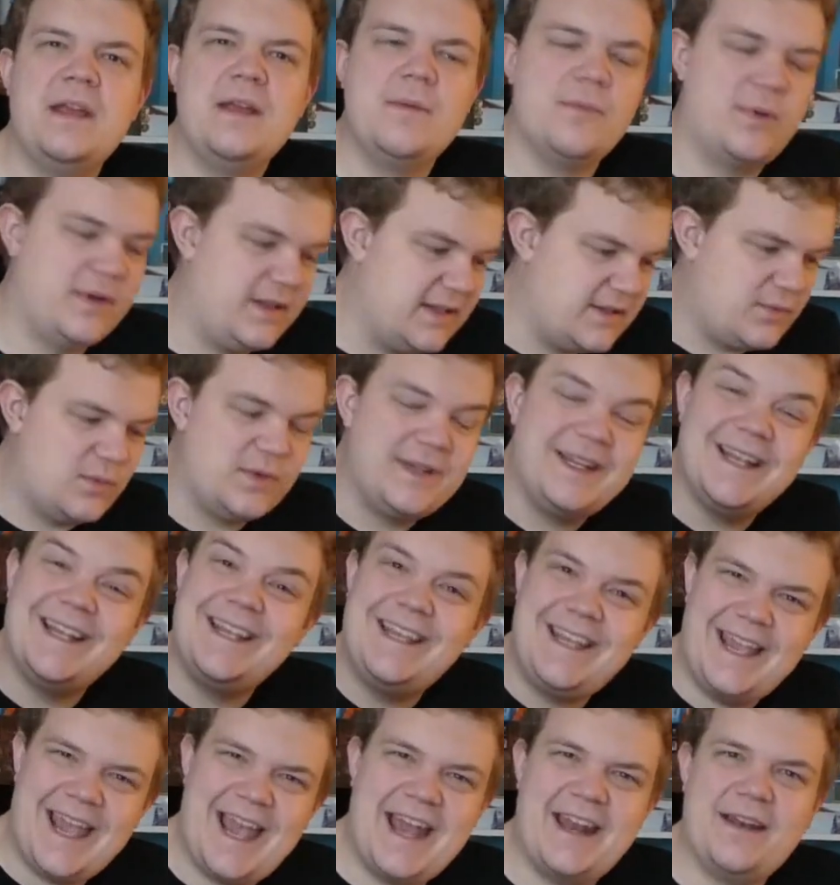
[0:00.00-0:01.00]
But this one they
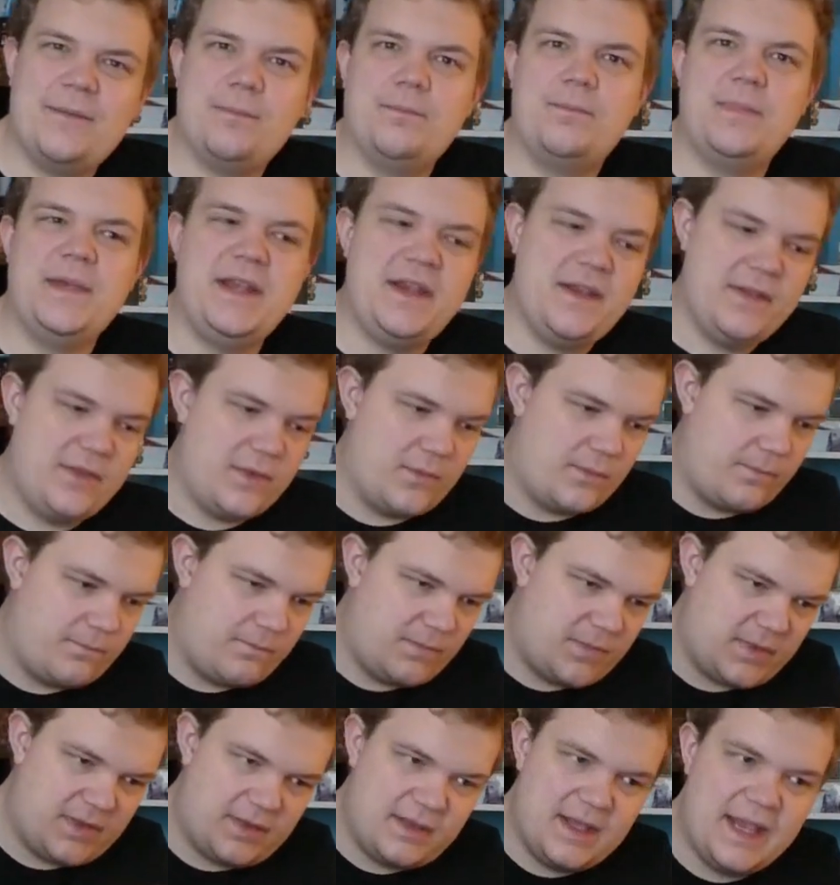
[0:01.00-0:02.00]
can be
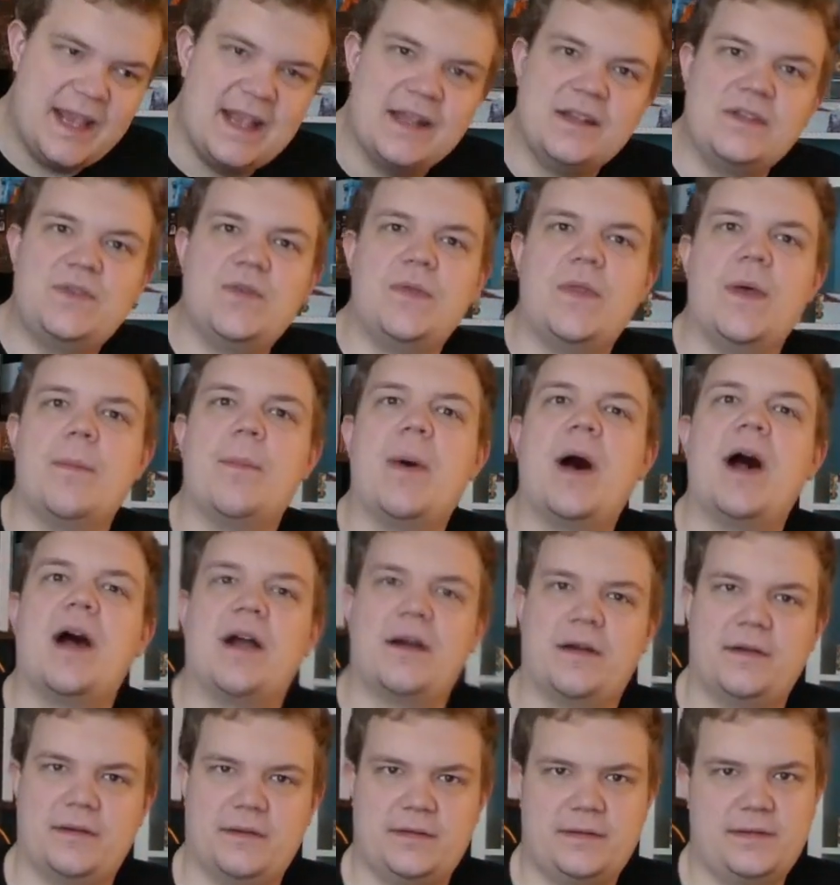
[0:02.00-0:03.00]
into the
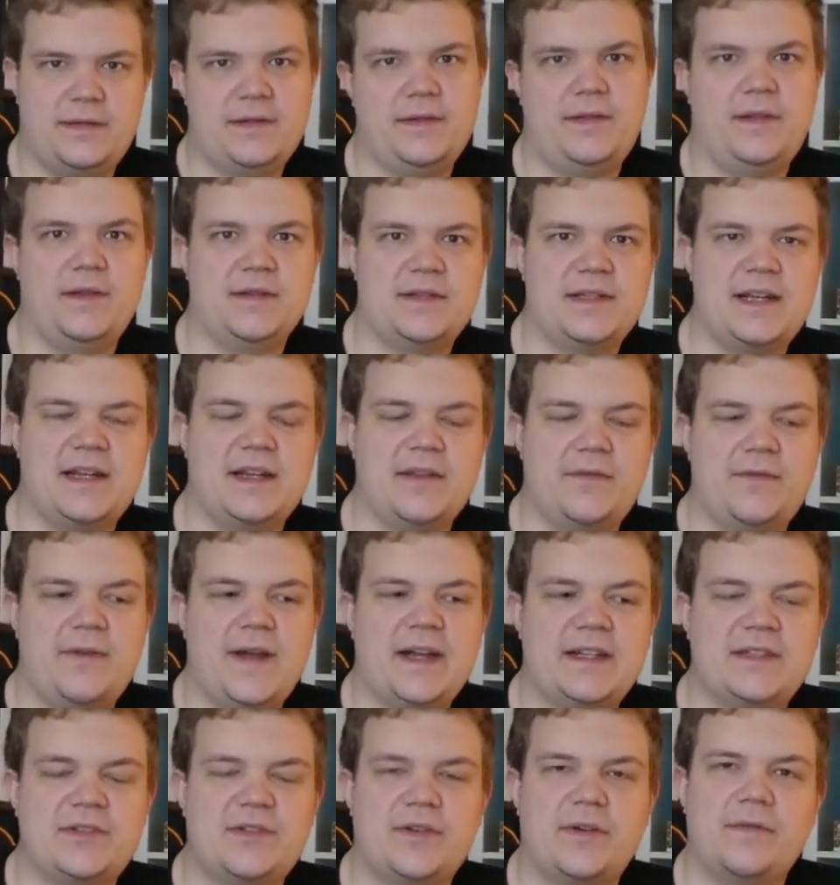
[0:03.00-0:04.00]
barn, the deciding
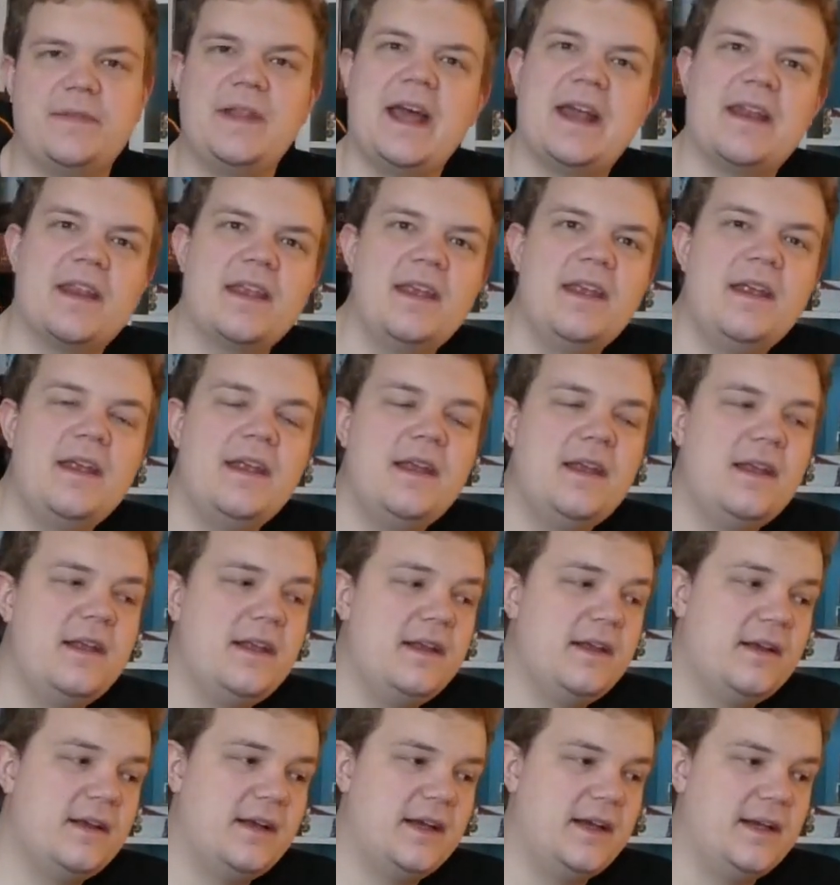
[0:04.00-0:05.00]
factor of that.
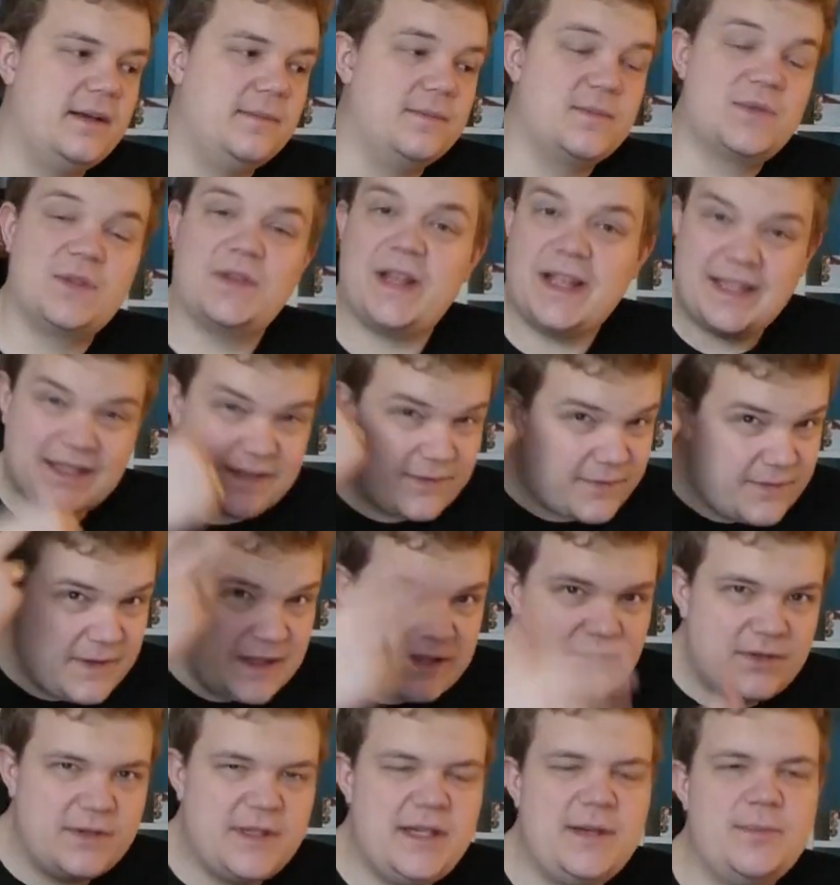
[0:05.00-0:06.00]
So that's a
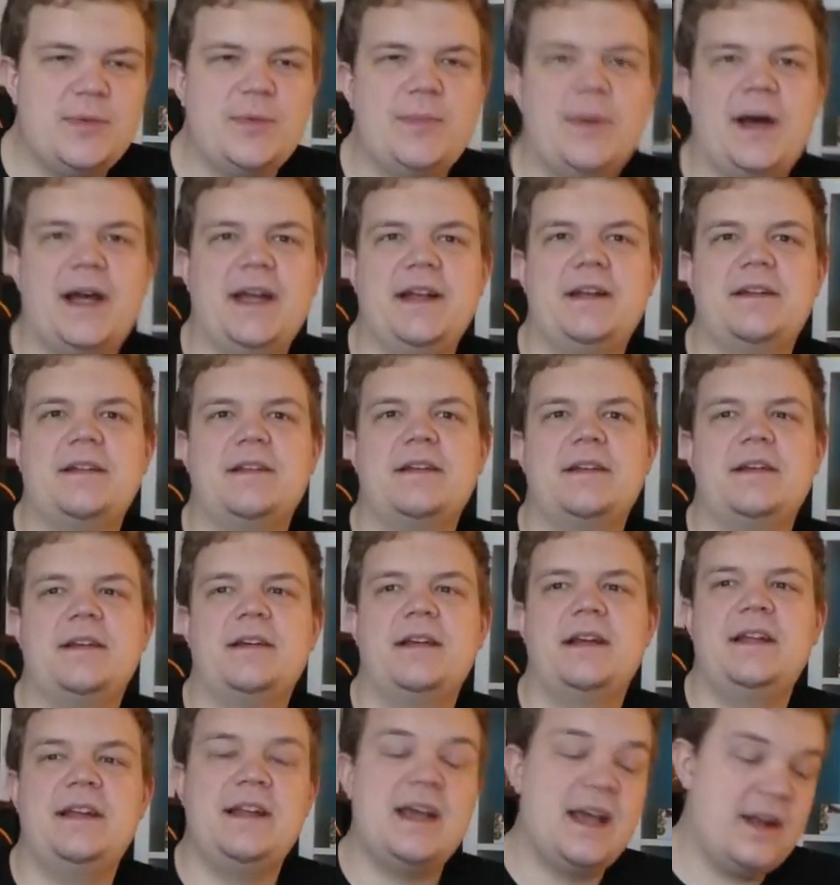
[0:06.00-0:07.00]
thing to keep in mind.
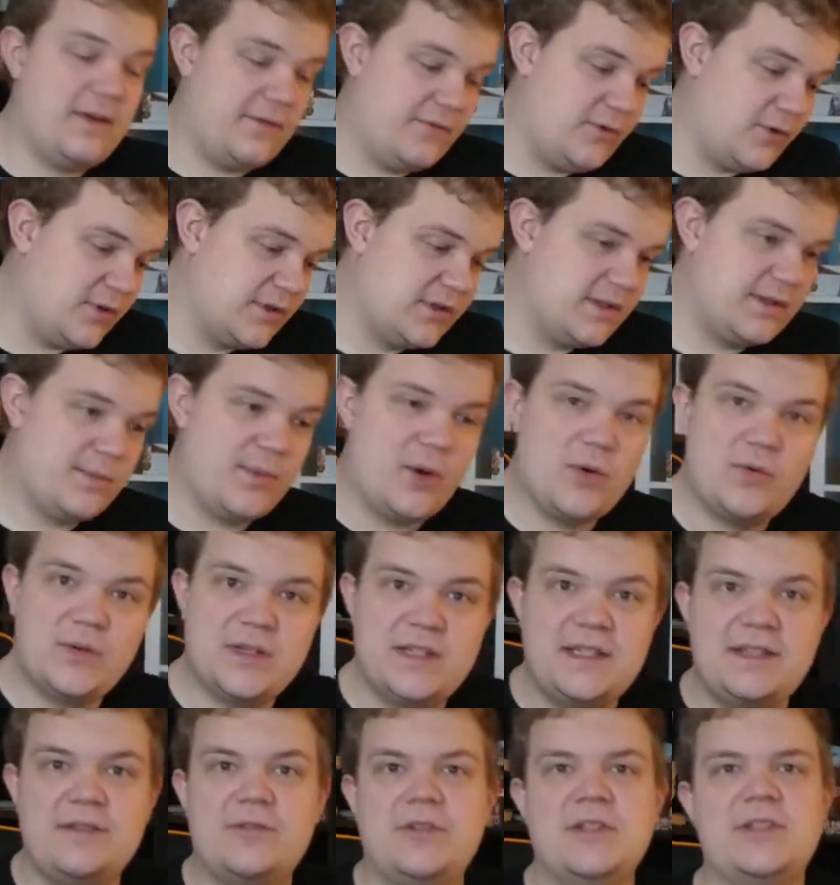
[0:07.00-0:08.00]
And of course the
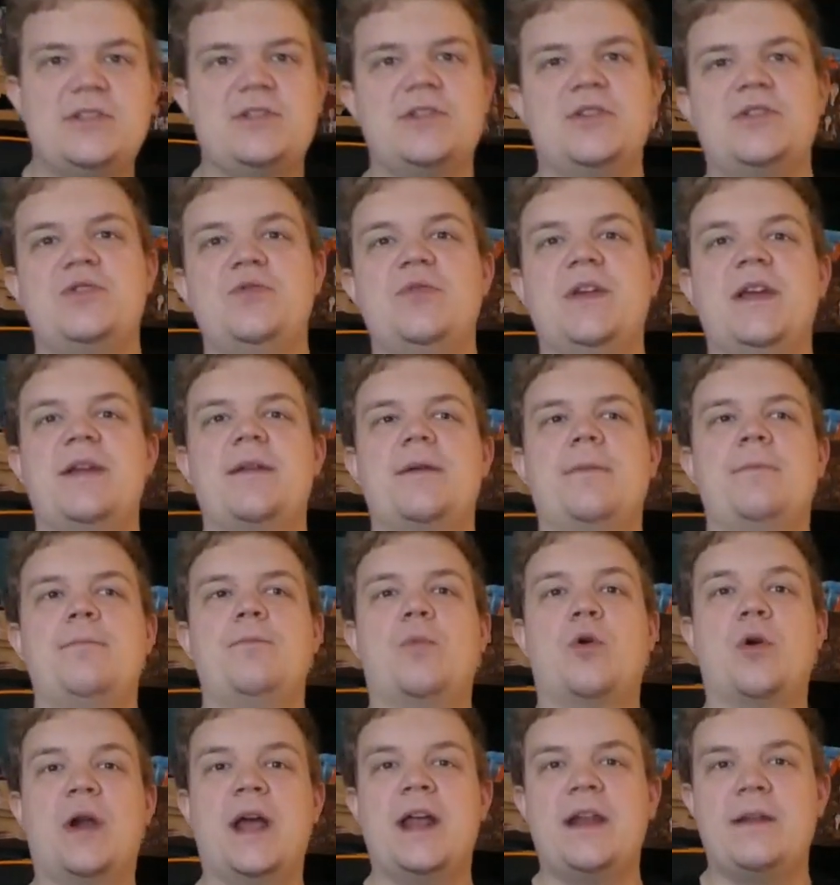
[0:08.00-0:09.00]
bonus here is just you get
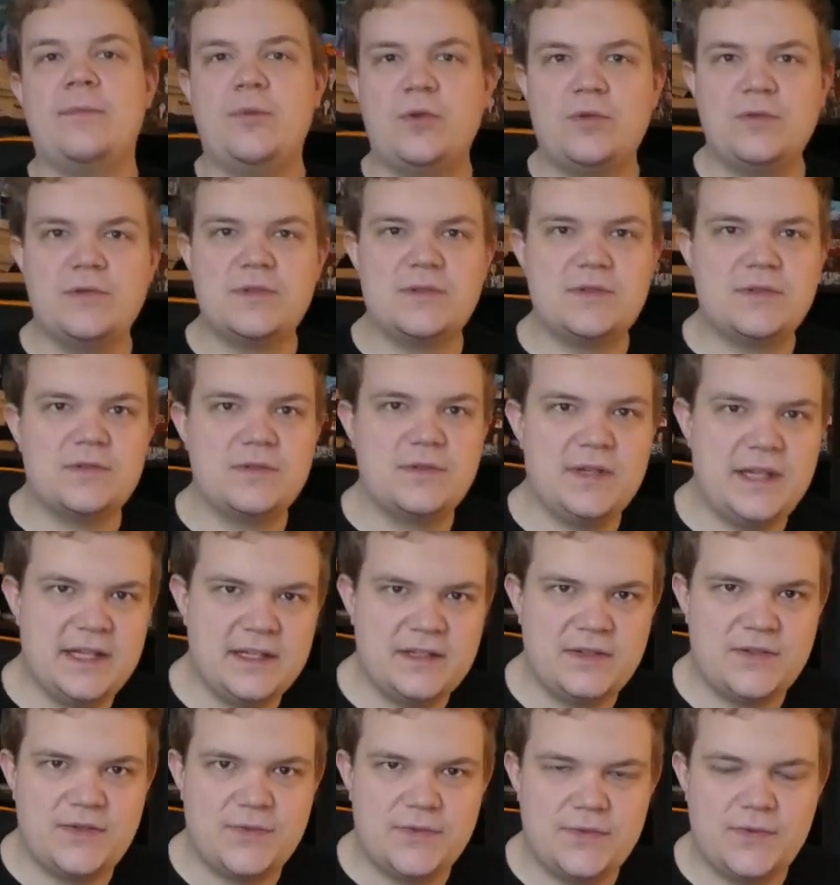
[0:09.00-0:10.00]
more animals
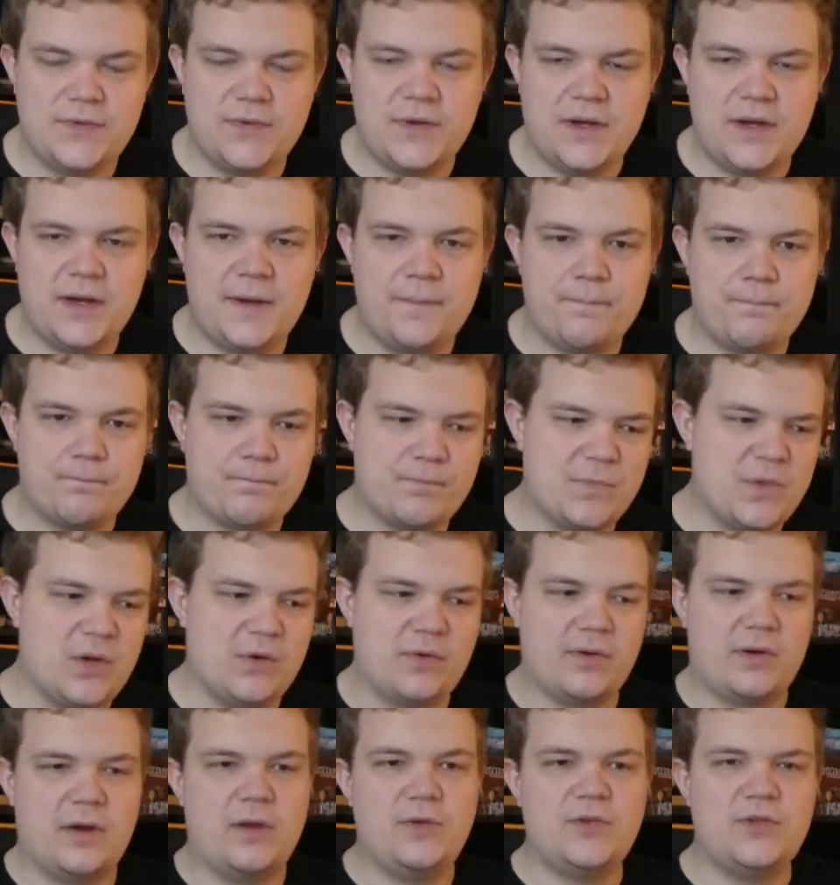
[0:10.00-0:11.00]
into your
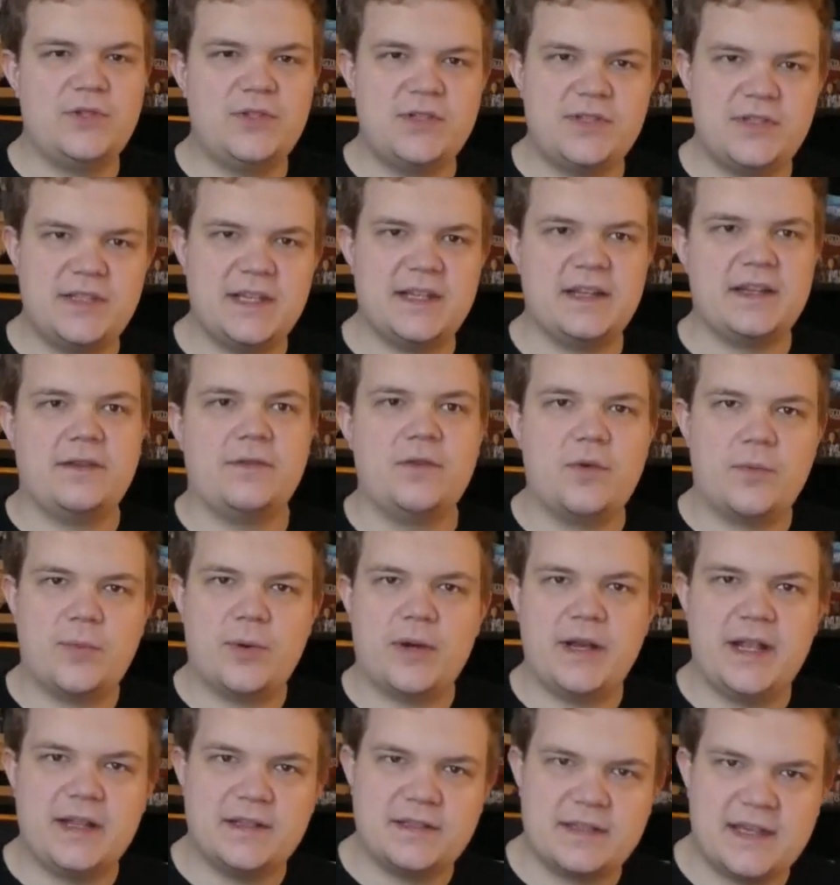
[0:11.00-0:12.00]
enclosures and then
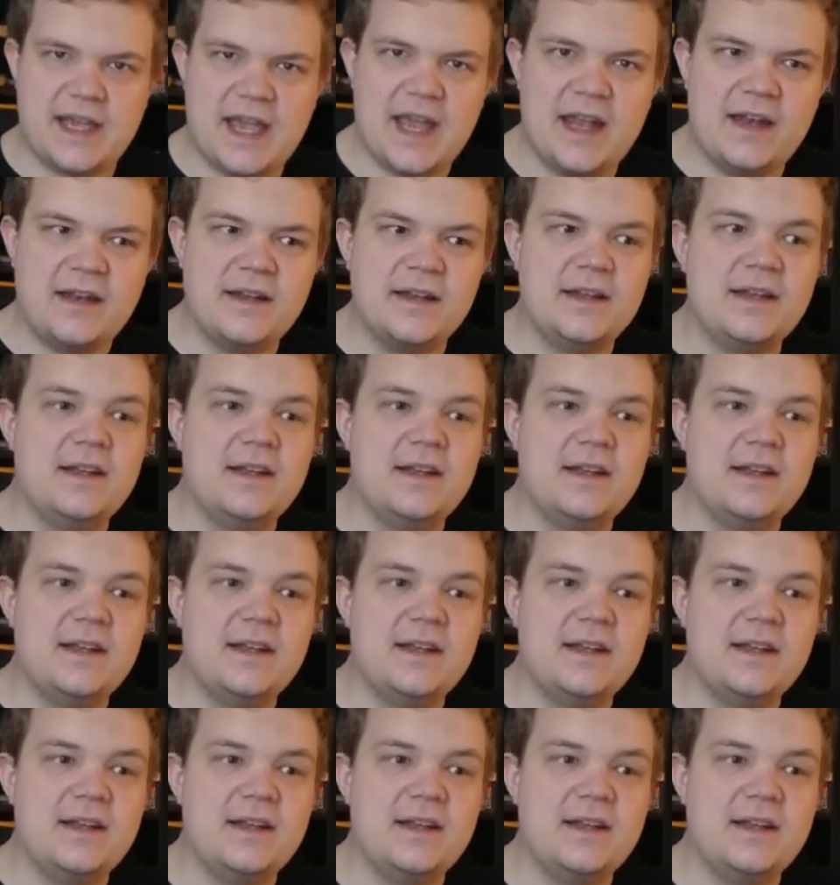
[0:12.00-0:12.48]
nobody else can.